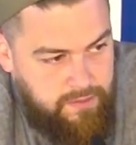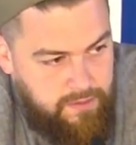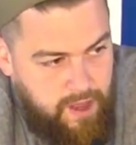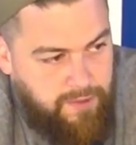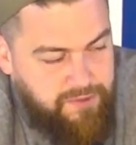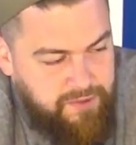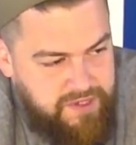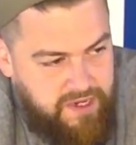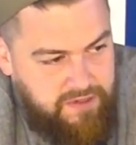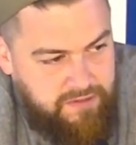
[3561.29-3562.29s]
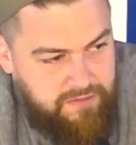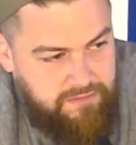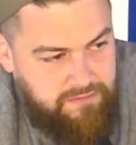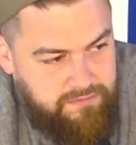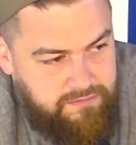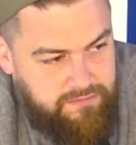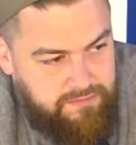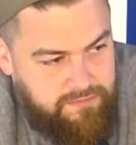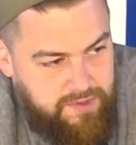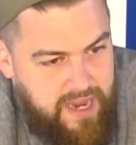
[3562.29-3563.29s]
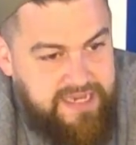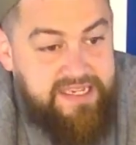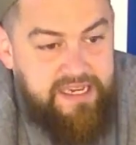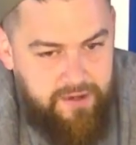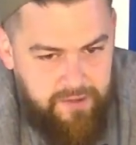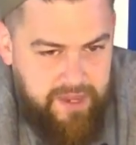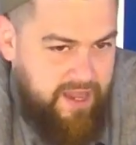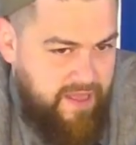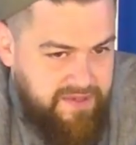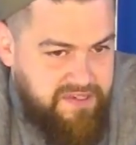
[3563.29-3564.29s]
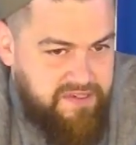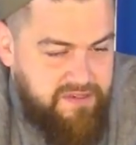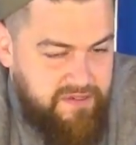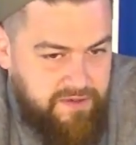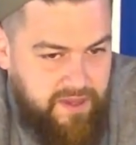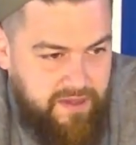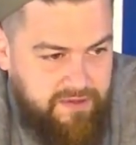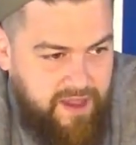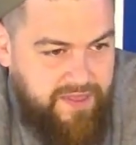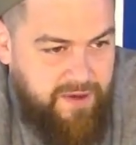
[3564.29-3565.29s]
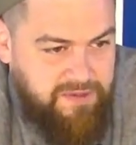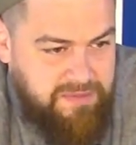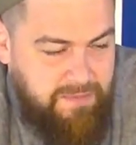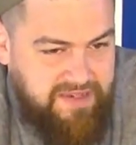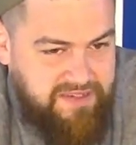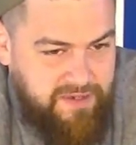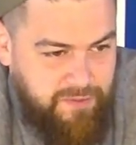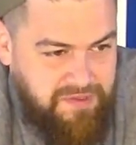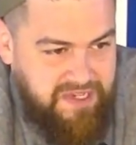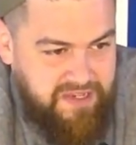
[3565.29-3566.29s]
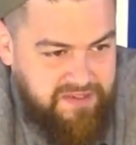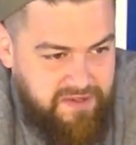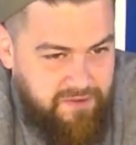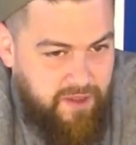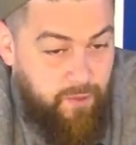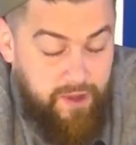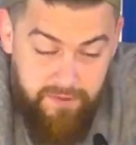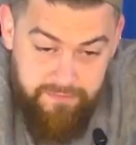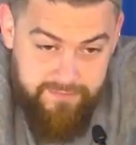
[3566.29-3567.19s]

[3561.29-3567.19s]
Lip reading: How old's your son? 18. Okay, yeah, this is, okay. I thought it was like my son who's 6, and you're like, well,